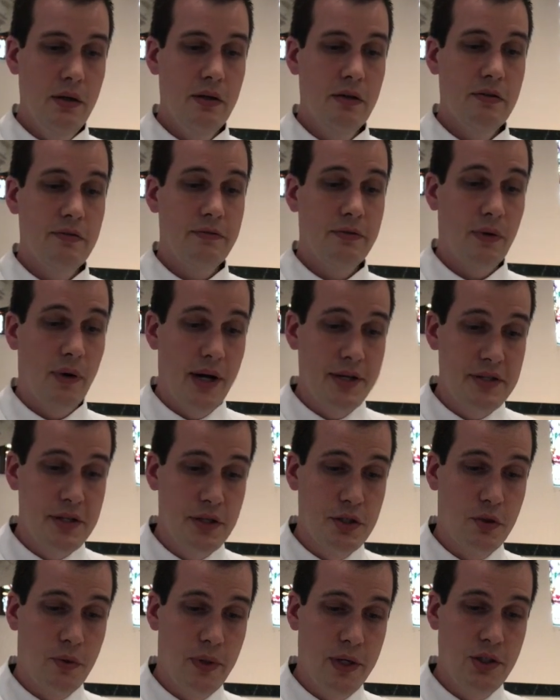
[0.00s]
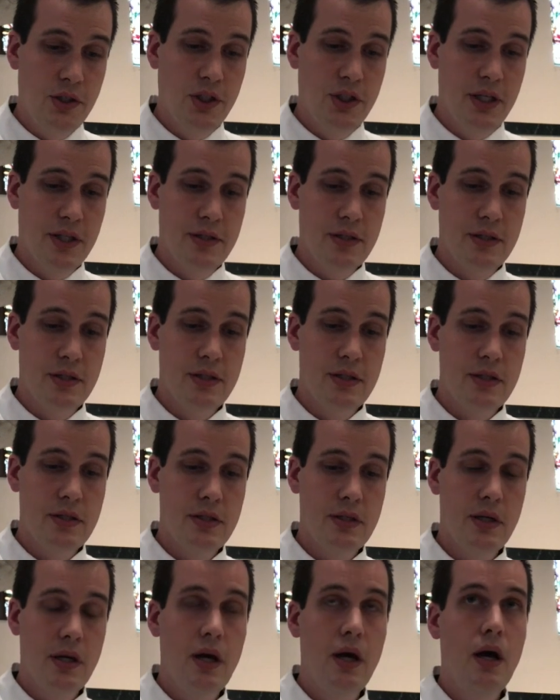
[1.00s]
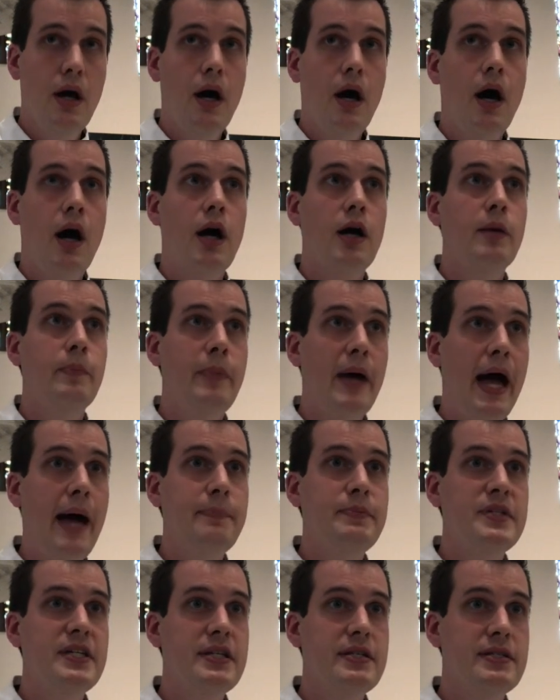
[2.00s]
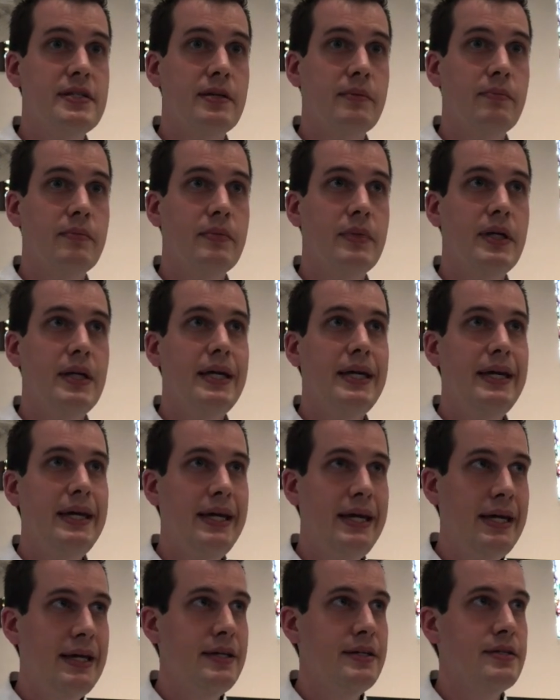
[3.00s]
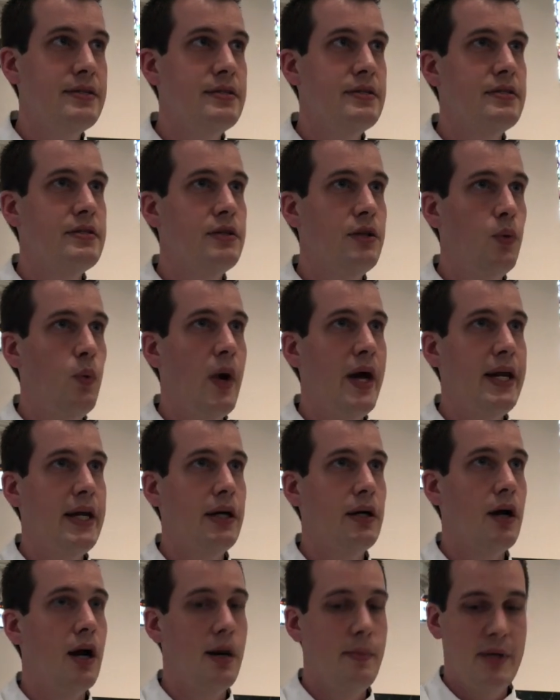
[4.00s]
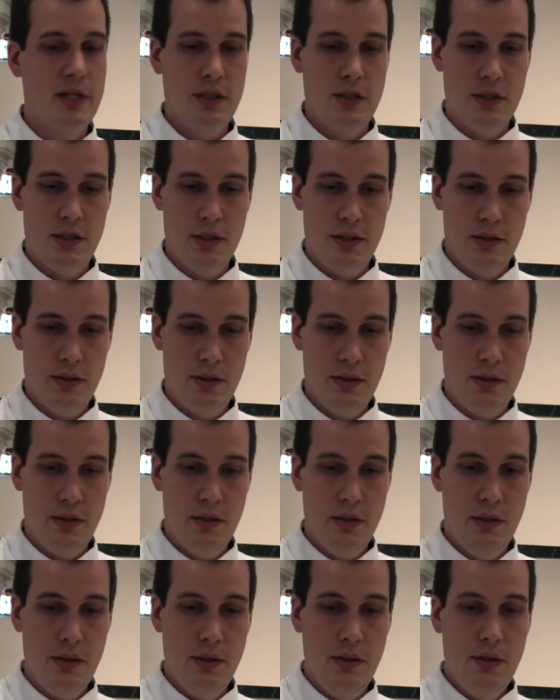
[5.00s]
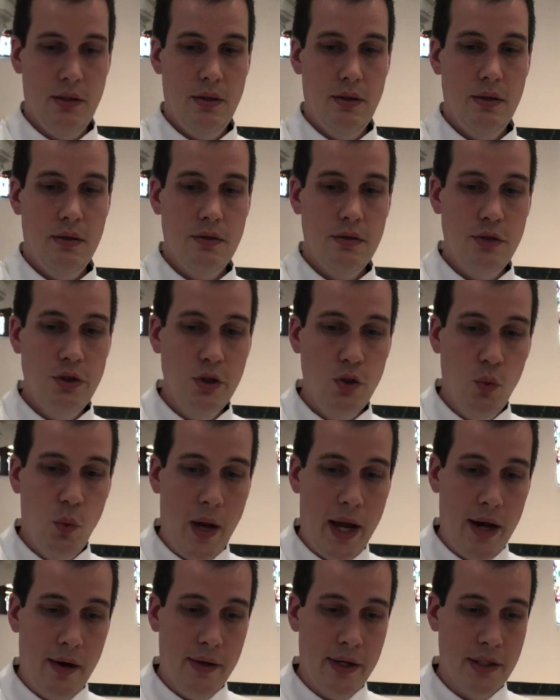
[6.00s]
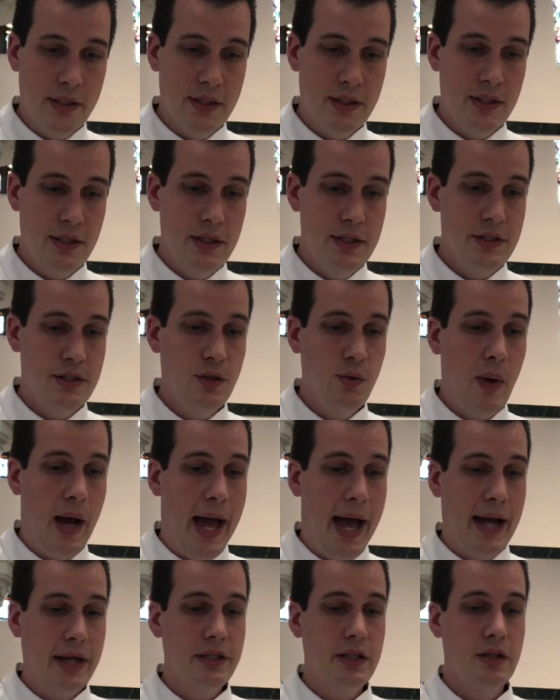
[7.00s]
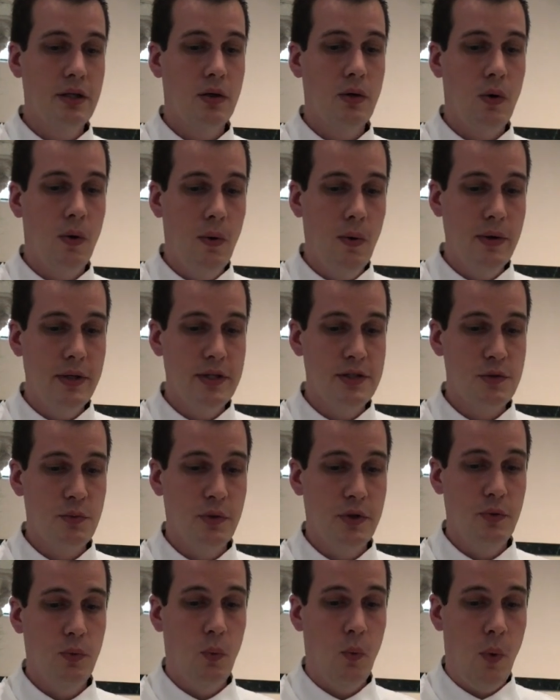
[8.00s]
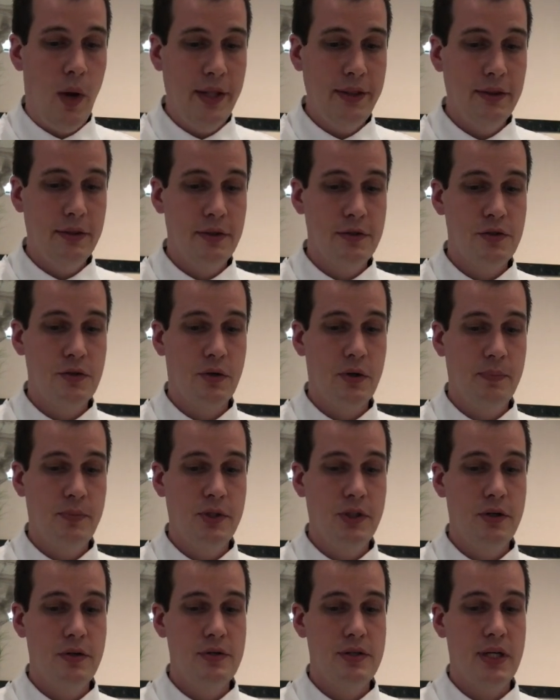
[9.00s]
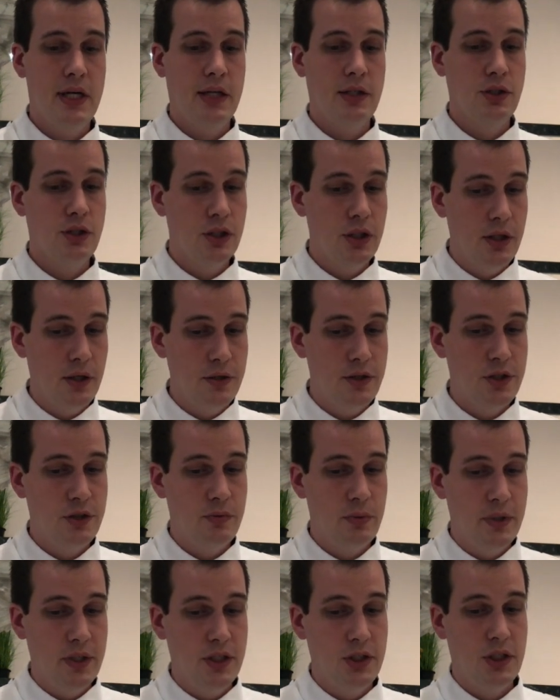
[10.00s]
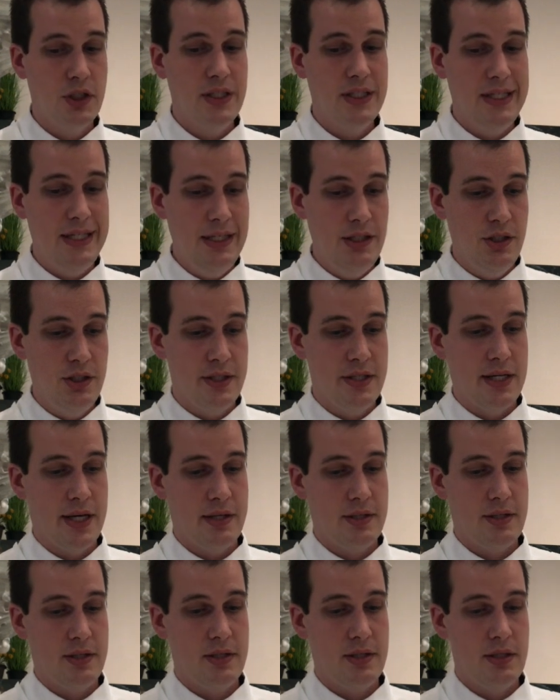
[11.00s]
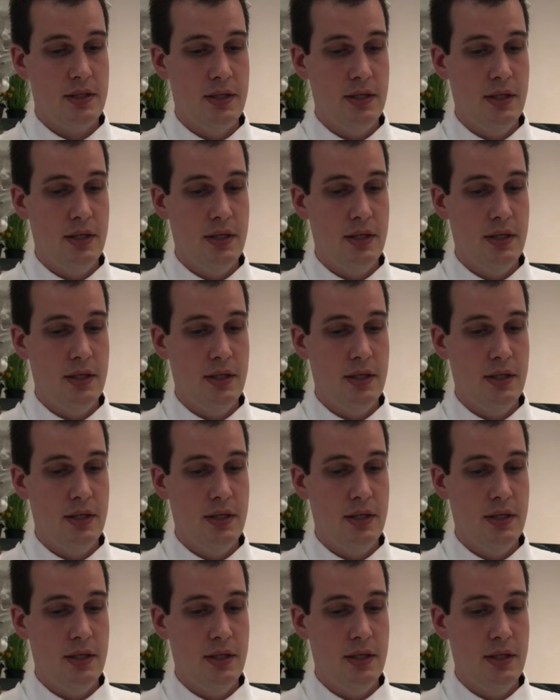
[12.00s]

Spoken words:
For us as Christians, our baptism is the wedding garment. To wear it is to act in accordance with what the scriptures and church tradition teaches us.